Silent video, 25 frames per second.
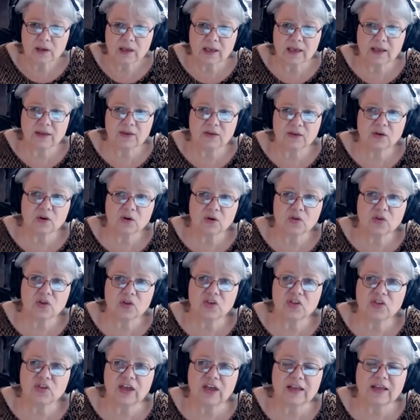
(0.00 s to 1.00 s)
in
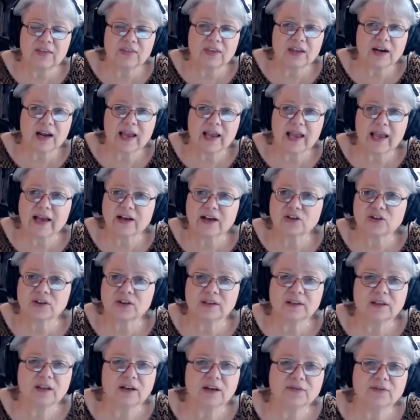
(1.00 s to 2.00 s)
the thing that I
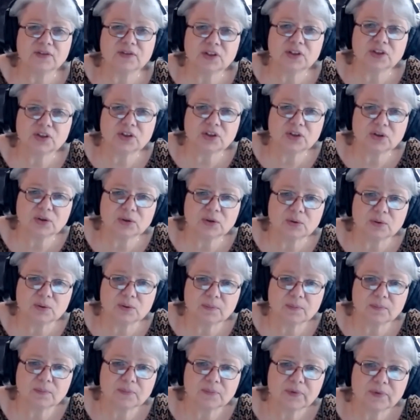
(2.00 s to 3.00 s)
actually love to do.
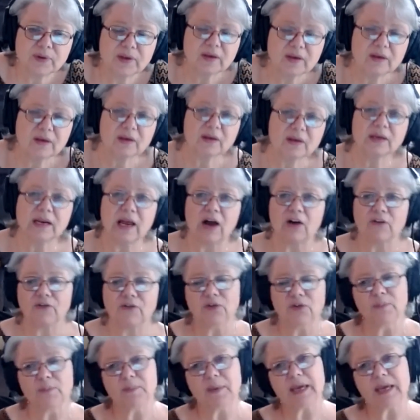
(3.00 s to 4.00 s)
Now,
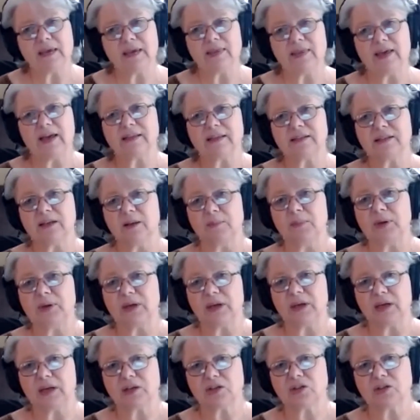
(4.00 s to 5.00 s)
for me, that's
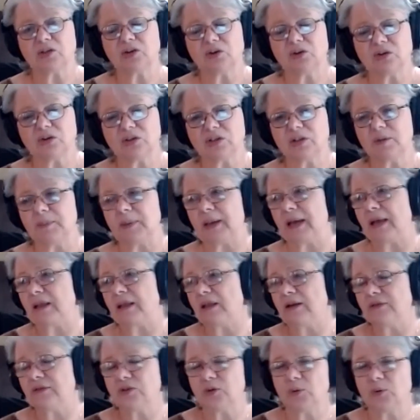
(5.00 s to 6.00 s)
something external to me. I
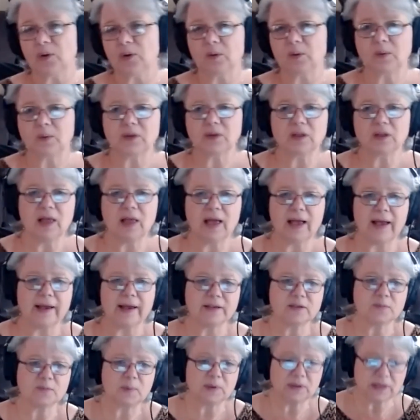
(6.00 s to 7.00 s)
love to work with
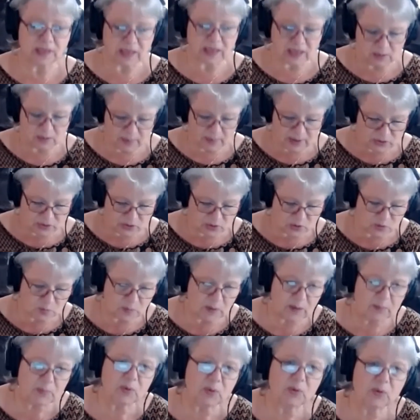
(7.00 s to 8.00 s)
glass, but think about those
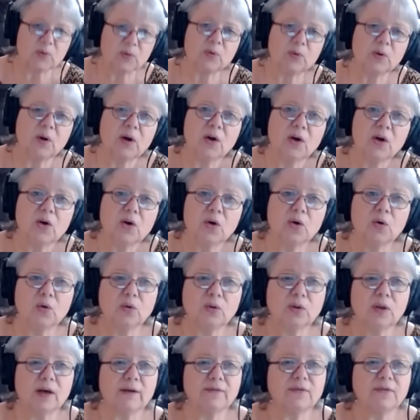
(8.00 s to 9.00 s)
people who
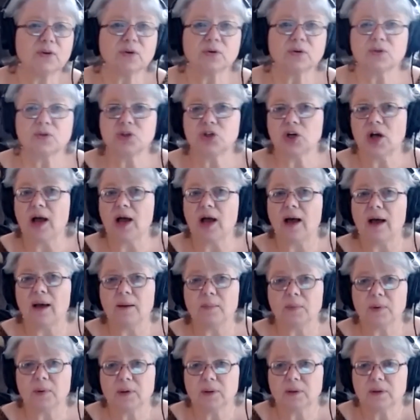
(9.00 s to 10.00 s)
love their
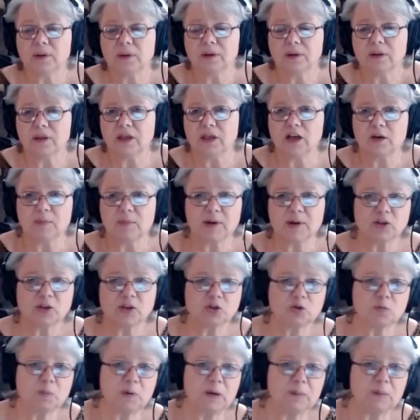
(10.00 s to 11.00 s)
job. Think about
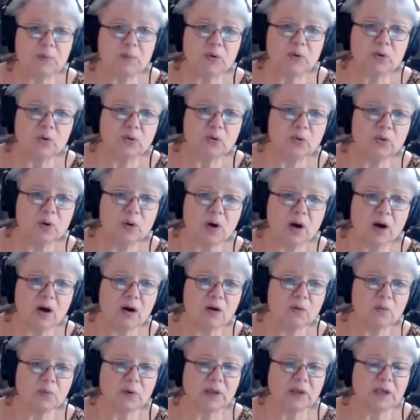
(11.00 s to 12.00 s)
those people who
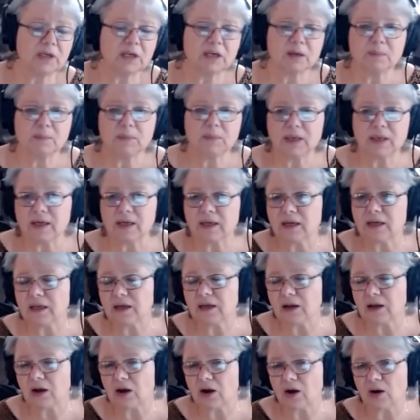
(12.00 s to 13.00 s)
are really committed
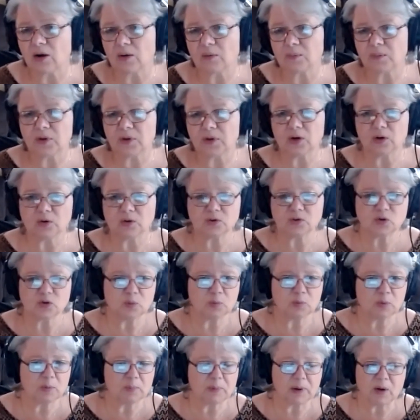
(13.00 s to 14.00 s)
and are,
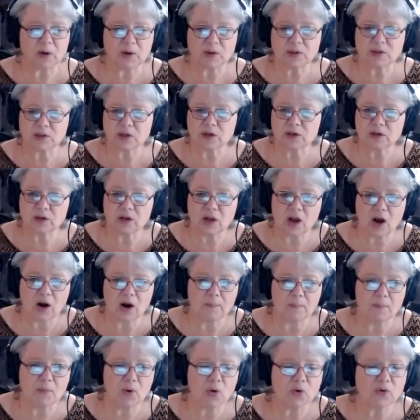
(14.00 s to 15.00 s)
super parents and
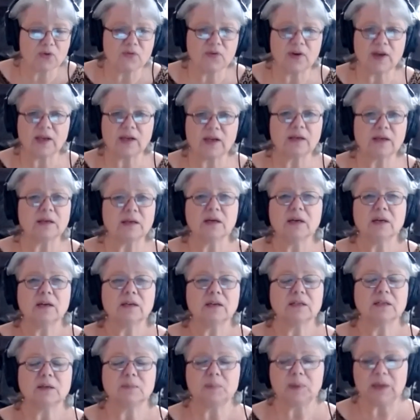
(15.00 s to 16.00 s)
are motivated
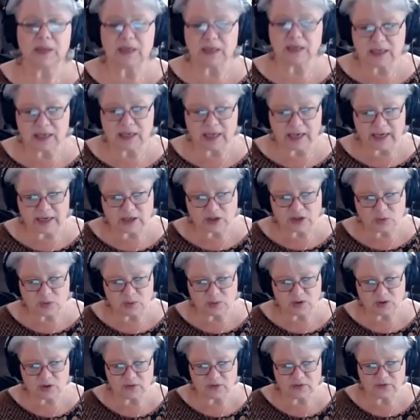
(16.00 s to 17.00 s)
to be engaged
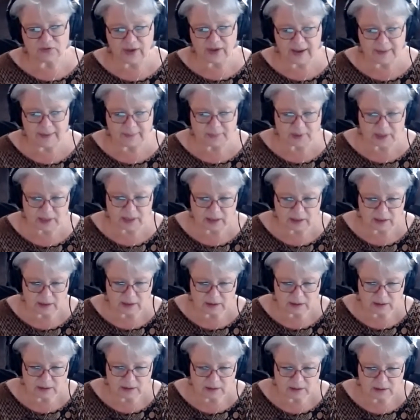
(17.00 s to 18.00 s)
with their family.
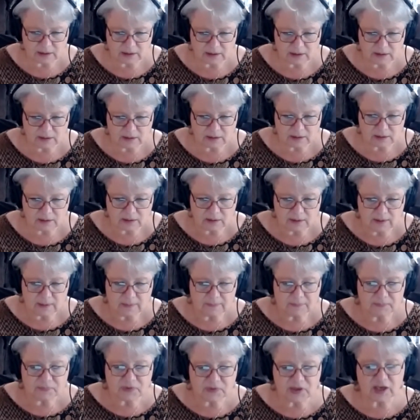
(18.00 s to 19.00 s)

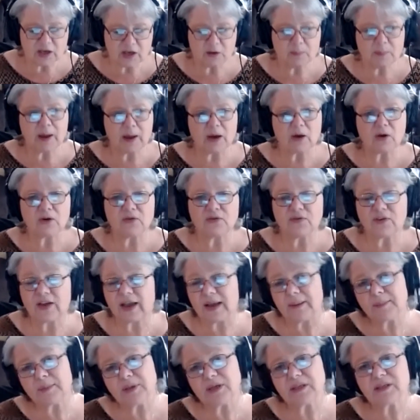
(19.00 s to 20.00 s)
Think about a
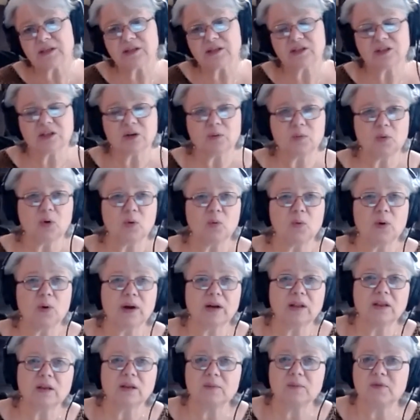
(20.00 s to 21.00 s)
family system where
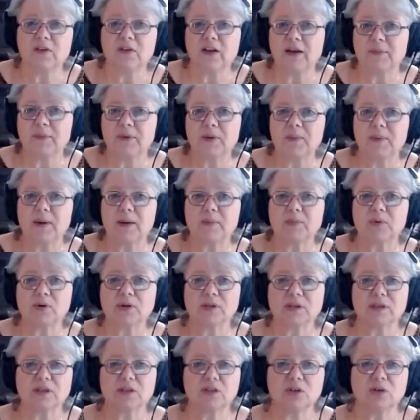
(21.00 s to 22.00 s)
one of the family
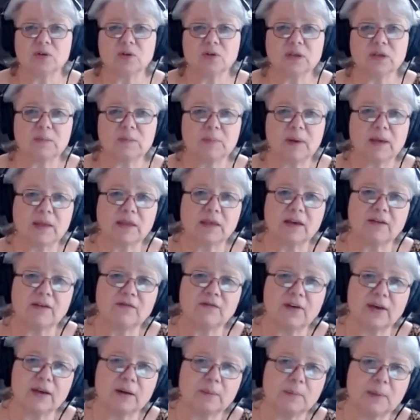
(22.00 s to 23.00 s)
members is using
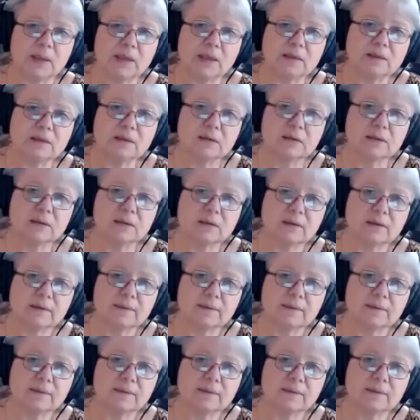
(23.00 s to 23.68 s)
methamphetamines,